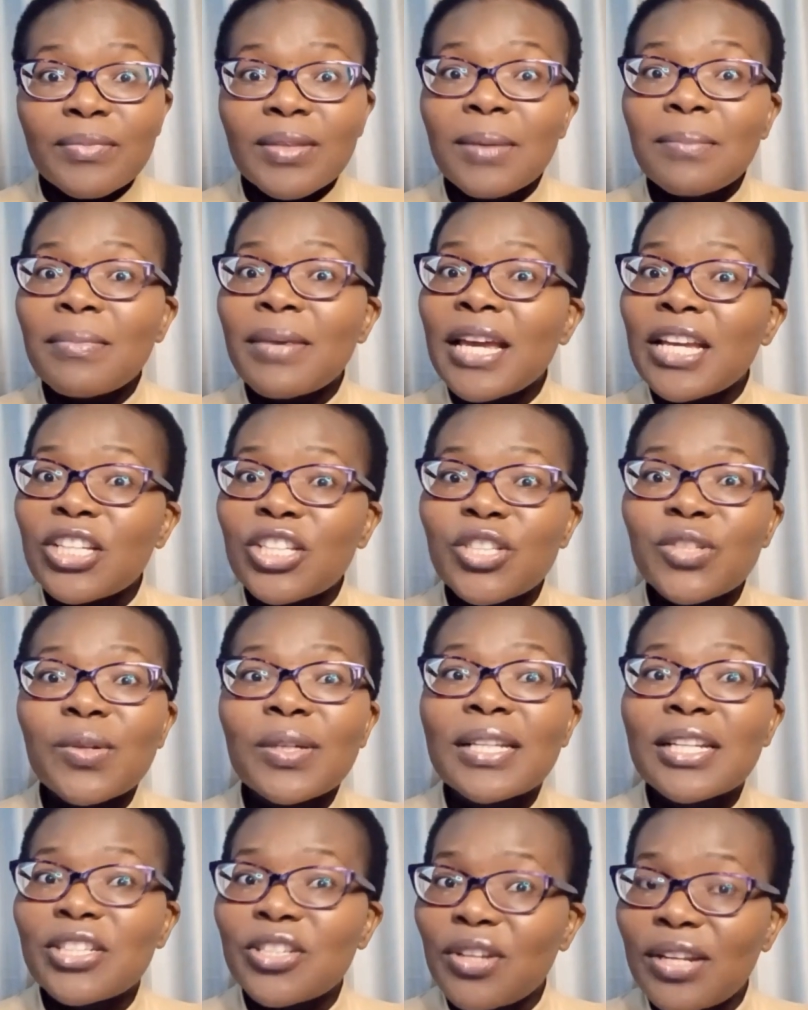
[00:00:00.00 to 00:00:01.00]
Make
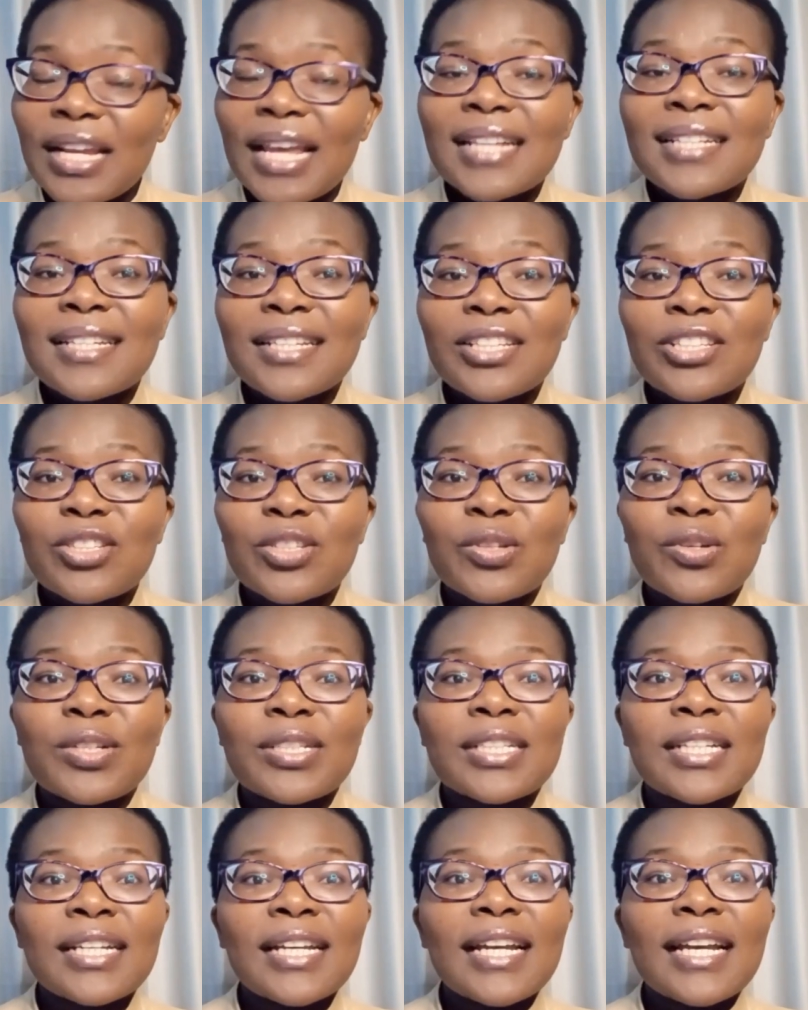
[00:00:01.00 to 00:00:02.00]
sure that your lighting is
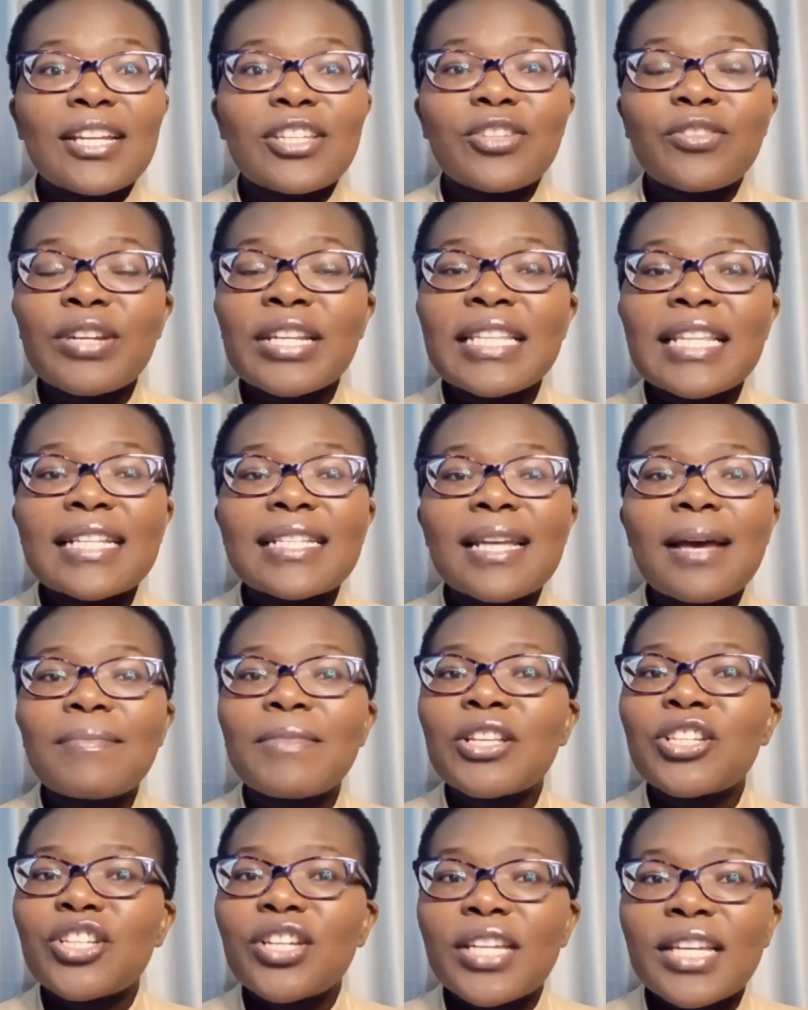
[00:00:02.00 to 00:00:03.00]
good. During the time,
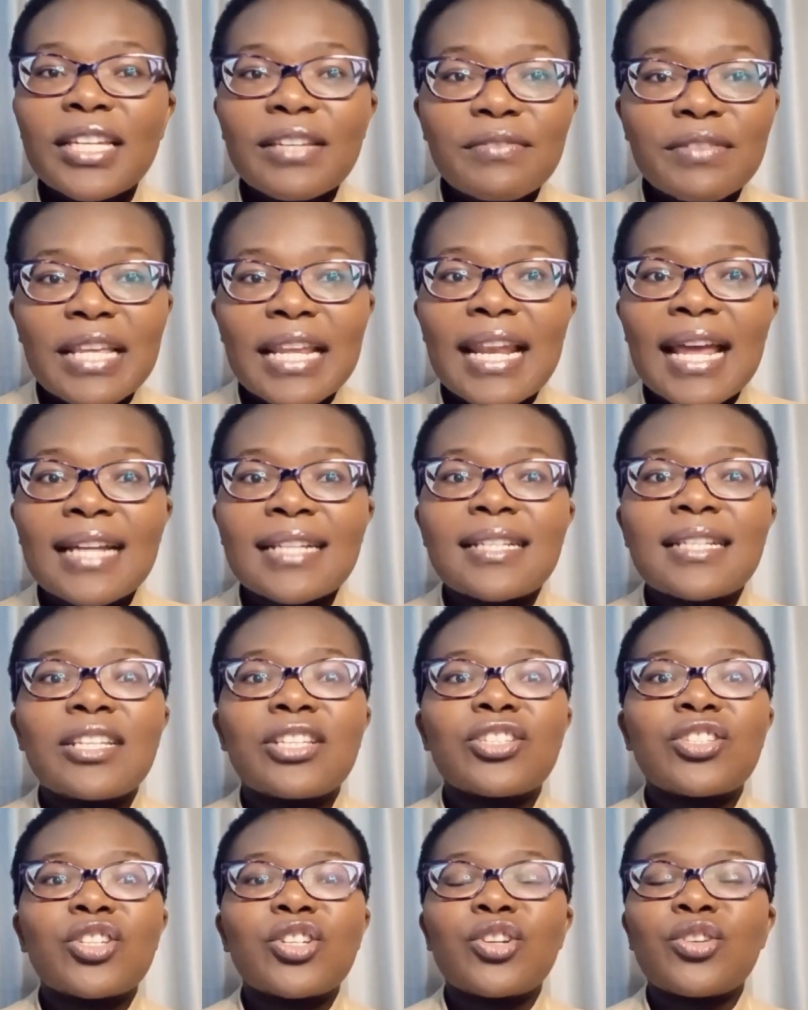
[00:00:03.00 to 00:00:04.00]
they're checking if the lighting
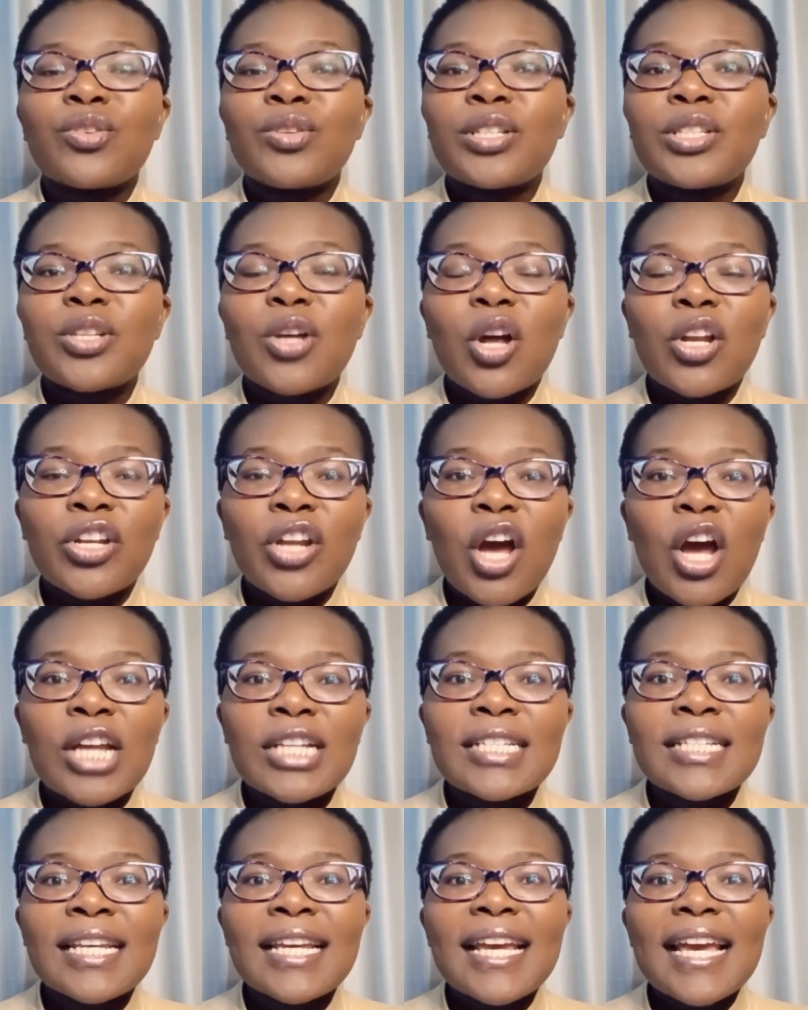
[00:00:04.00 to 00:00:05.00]
is good or
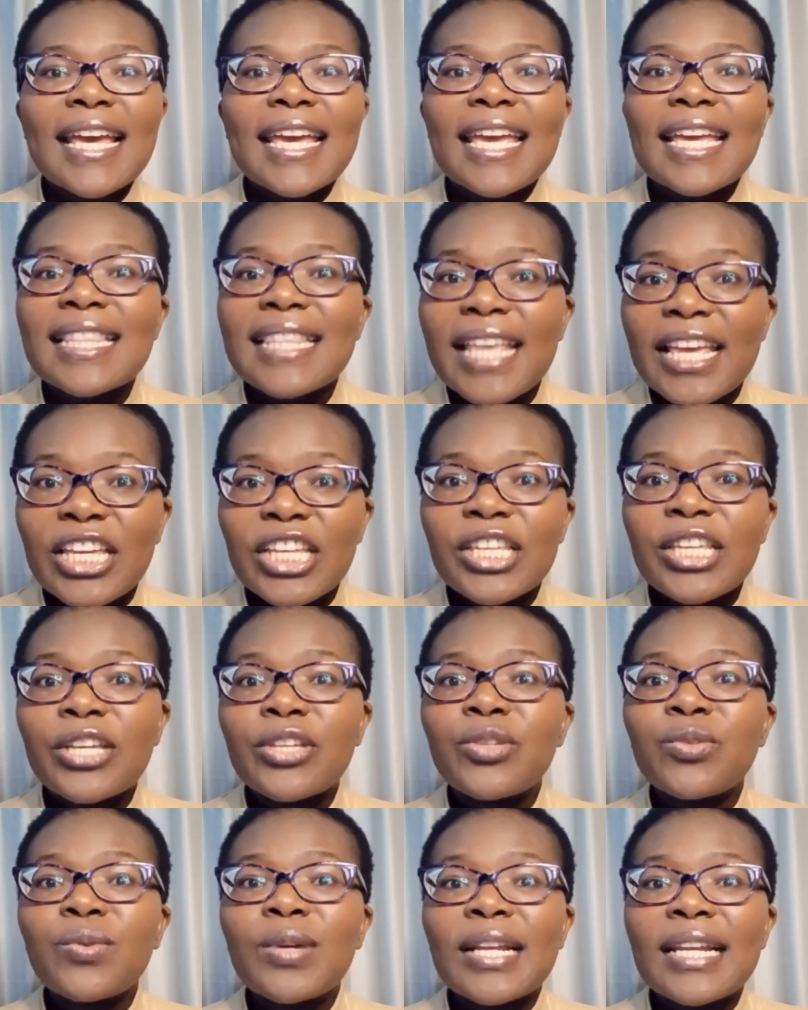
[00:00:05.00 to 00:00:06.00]
not. Can they
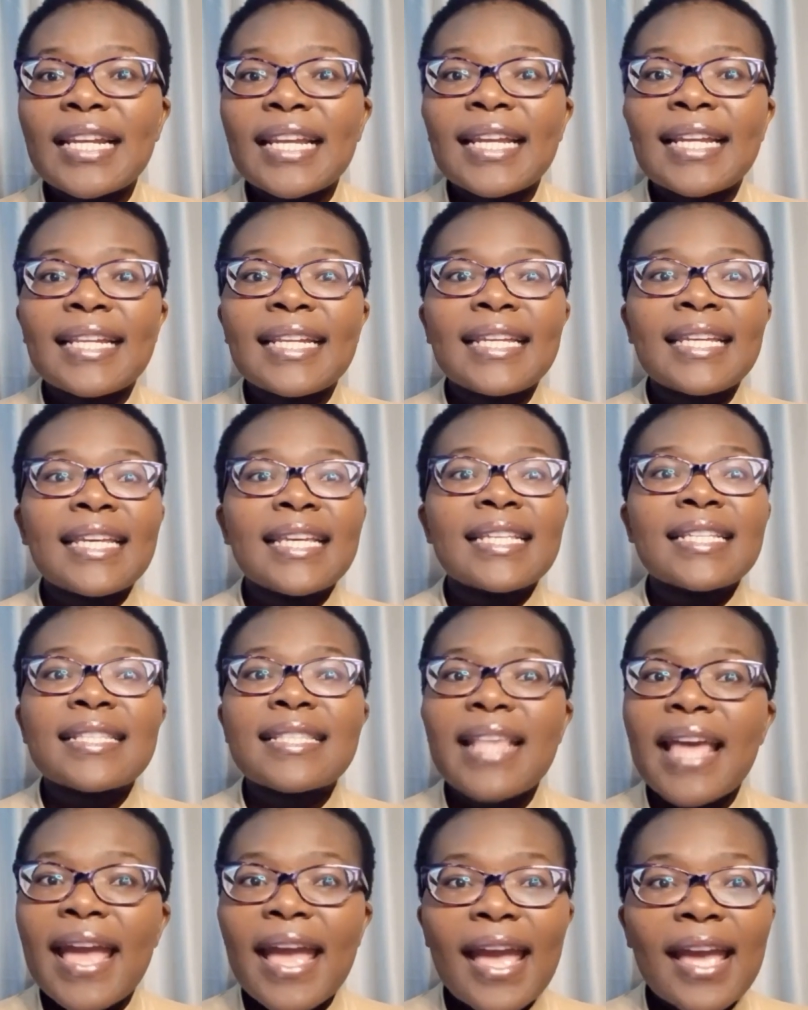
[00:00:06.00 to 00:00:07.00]
hear you clearly? Is
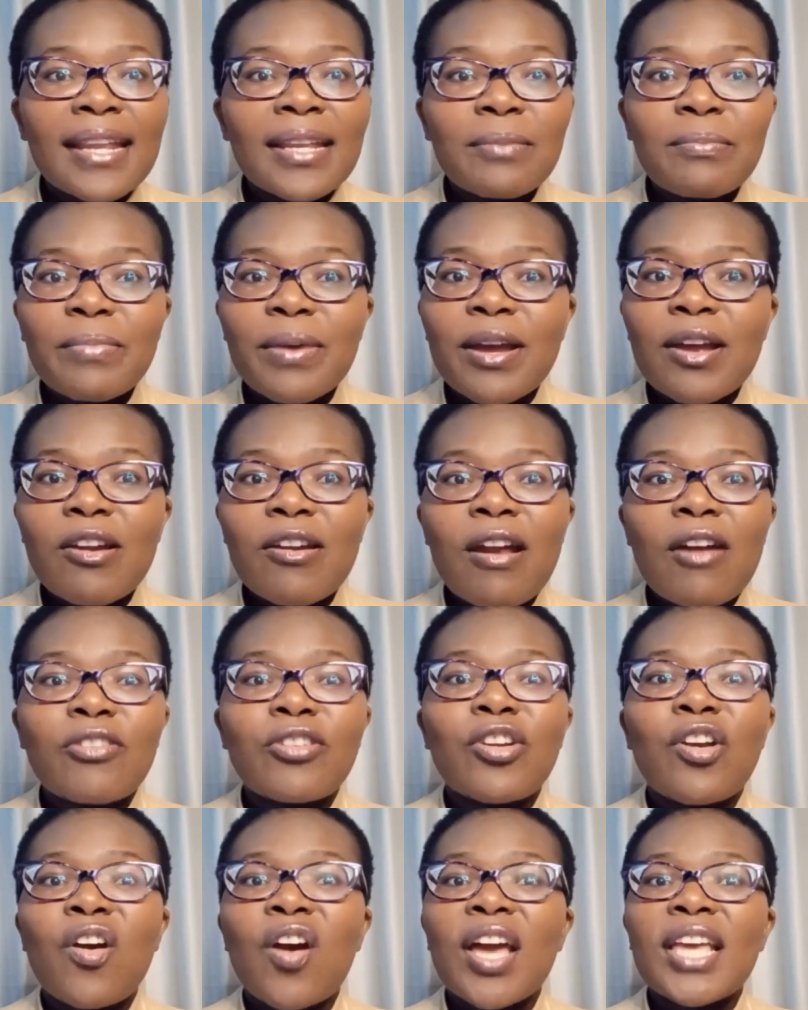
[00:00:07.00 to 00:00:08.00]
there any
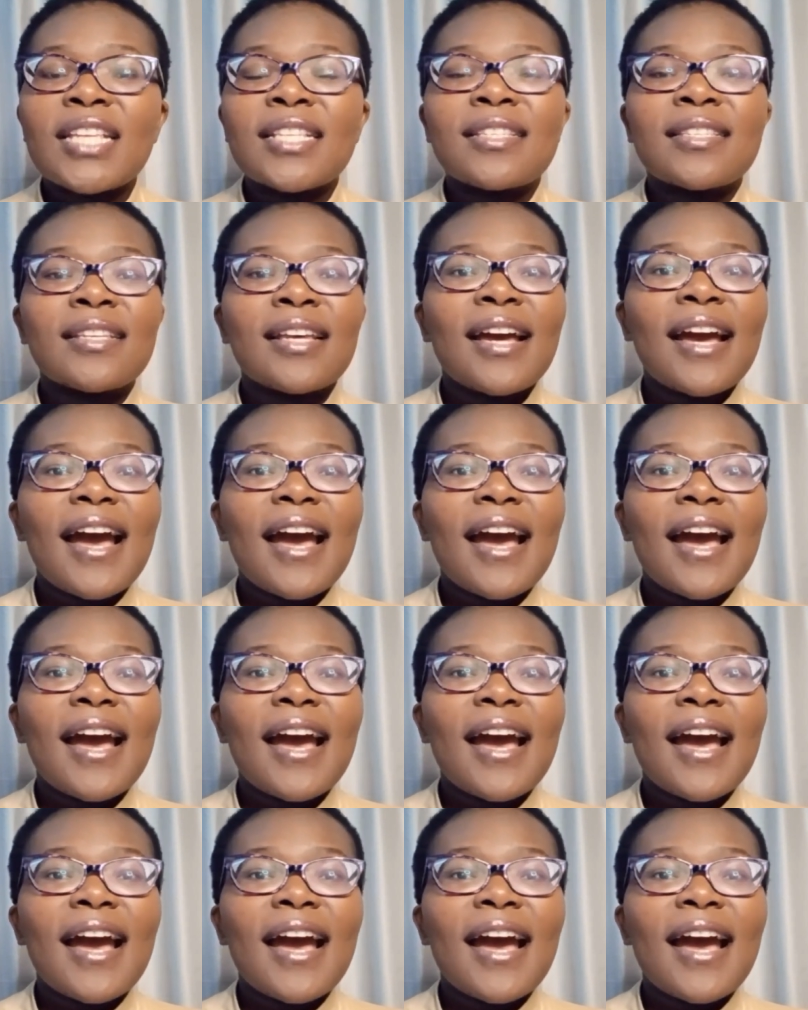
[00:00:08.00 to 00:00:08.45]
background noise?